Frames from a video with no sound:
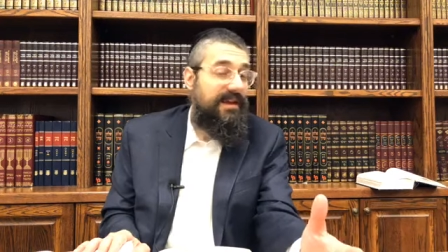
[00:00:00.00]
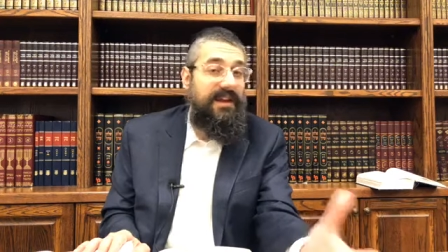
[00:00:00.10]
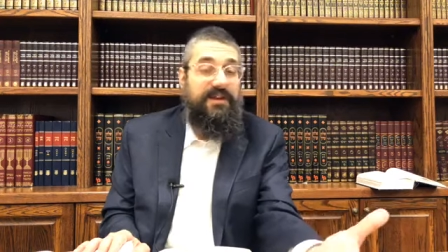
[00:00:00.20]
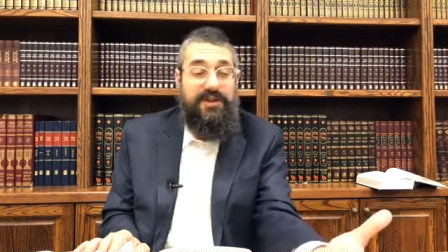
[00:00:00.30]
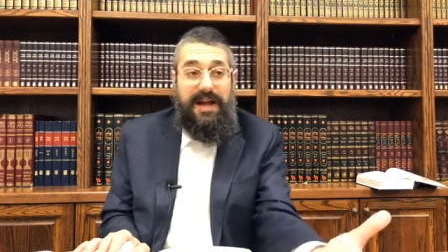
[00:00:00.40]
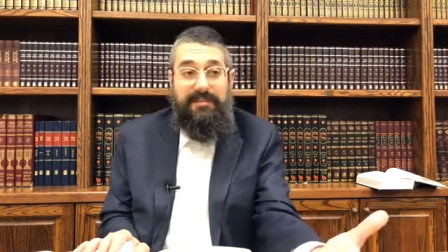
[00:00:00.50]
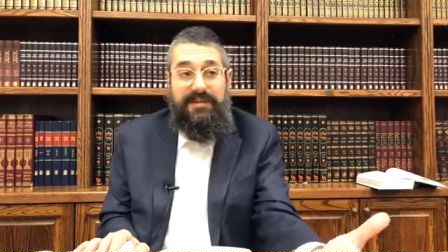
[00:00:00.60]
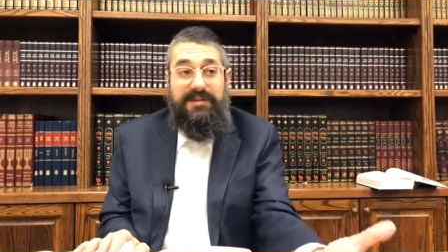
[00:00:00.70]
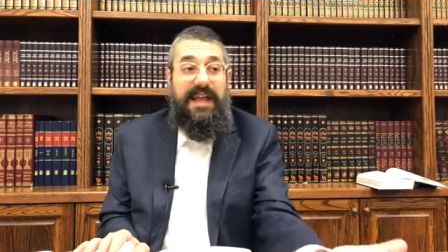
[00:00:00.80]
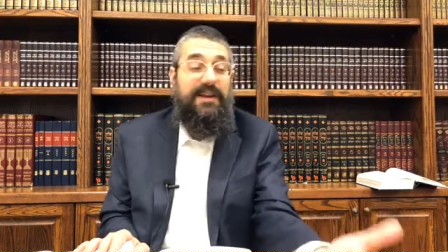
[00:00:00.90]
And on
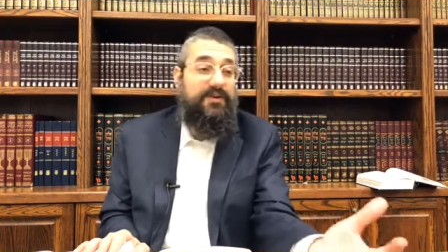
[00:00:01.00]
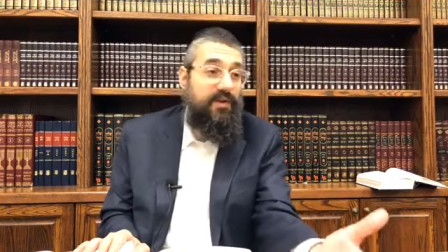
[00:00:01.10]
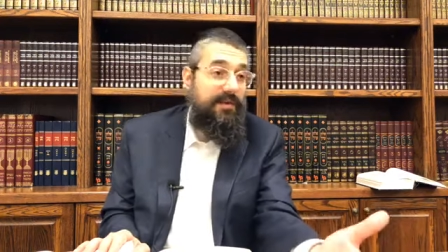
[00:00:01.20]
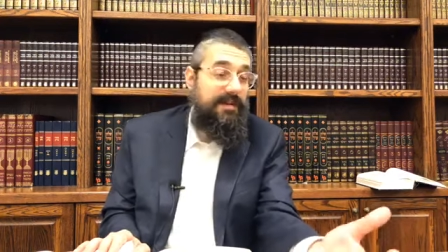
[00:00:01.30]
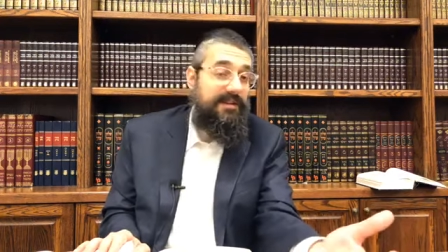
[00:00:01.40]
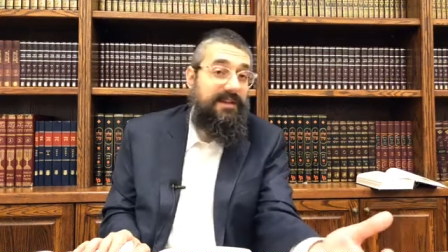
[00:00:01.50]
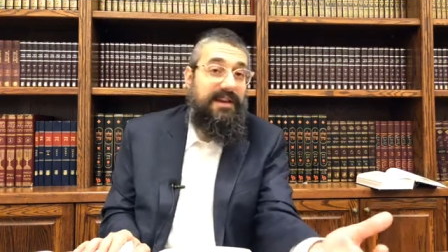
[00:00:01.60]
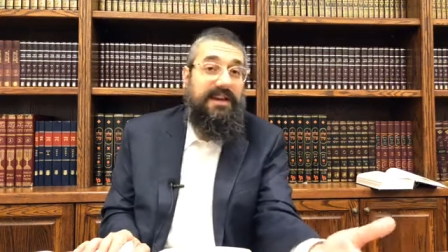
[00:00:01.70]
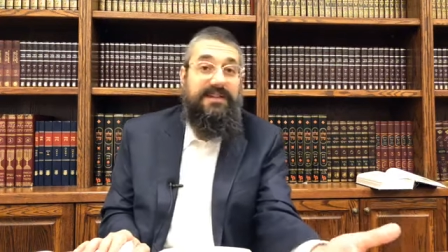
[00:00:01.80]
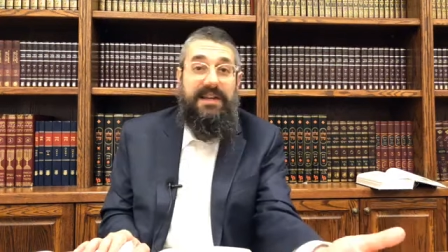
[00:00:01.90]
Shabbos, that enjoyment
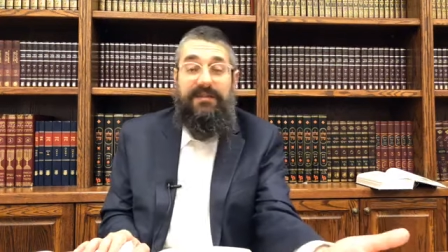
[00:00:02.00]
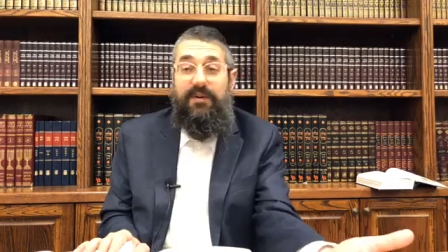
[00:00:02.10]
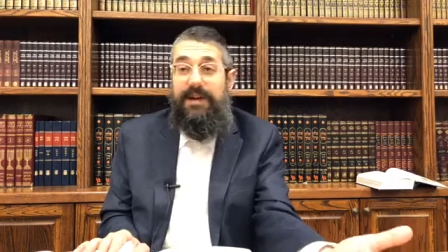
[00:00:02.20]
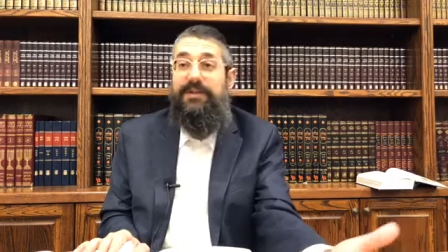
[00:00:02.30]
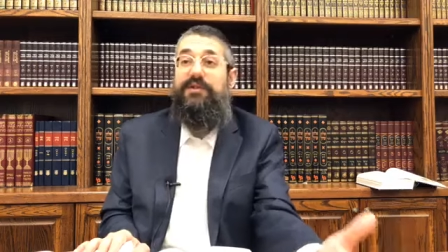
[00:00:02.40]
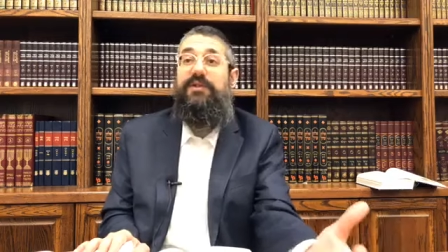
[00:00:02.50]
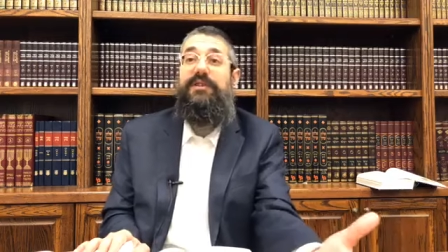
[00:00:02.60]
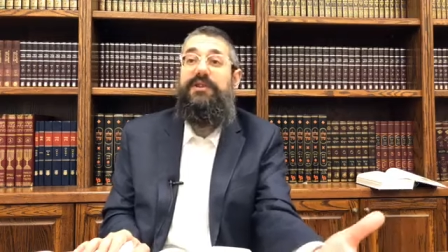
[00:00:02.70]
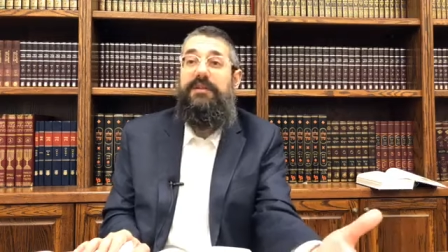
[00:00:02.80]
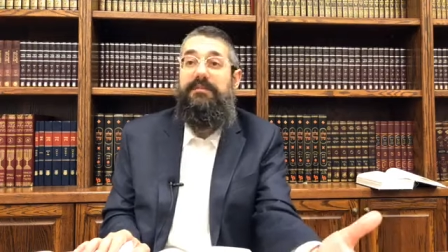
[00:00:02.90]
is even a way to serve
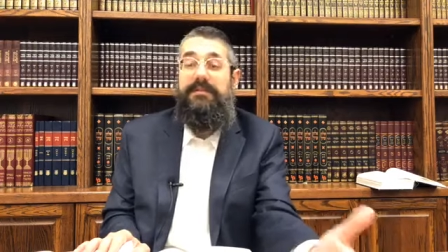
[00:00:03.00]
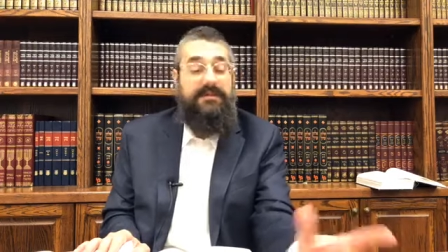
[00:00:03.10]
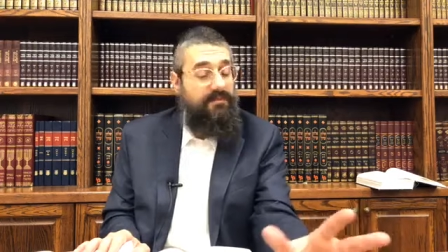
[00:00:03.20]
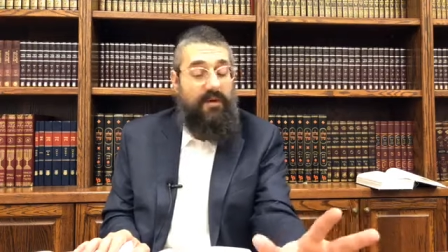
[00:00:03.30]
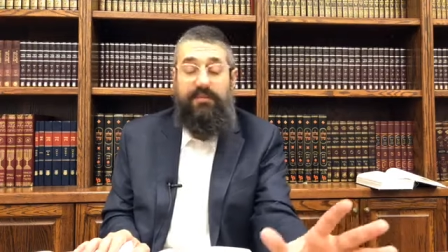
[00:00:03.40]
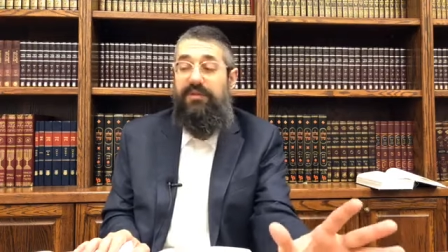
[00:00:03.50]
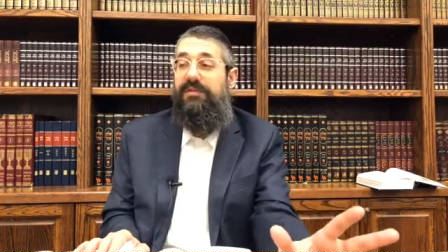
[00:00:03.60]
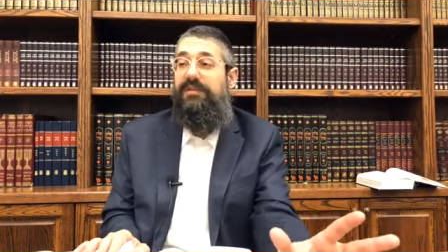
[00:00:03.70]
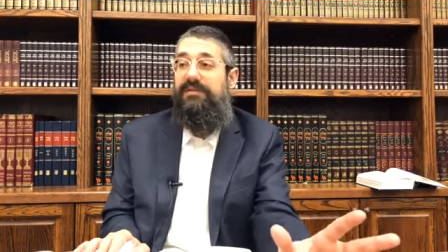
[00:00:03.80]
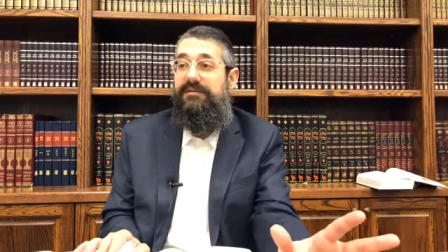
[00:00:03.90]
Hashem. All
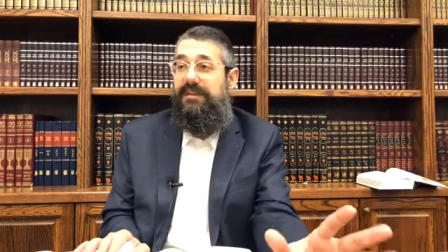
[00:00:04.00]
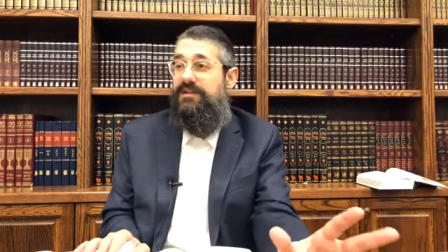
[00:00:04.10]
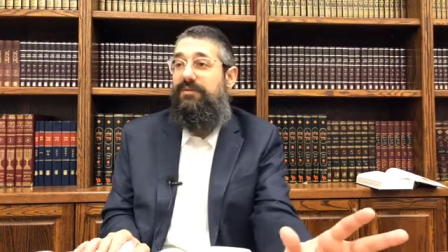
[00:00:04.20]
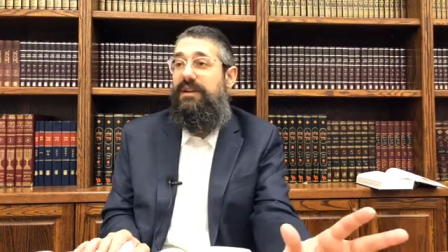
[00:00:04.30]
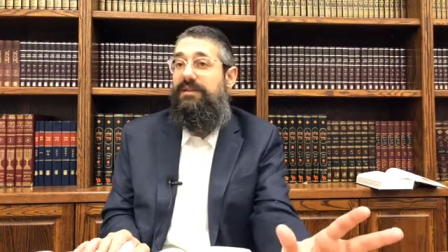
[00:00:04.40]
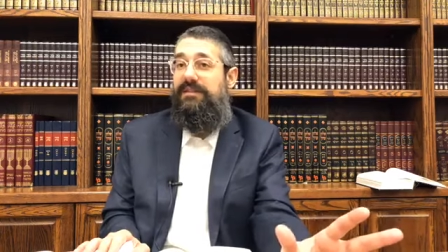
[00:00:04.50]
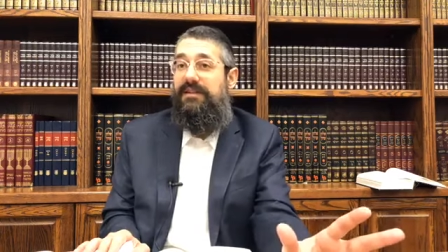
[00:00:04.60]
beautiful. That's great.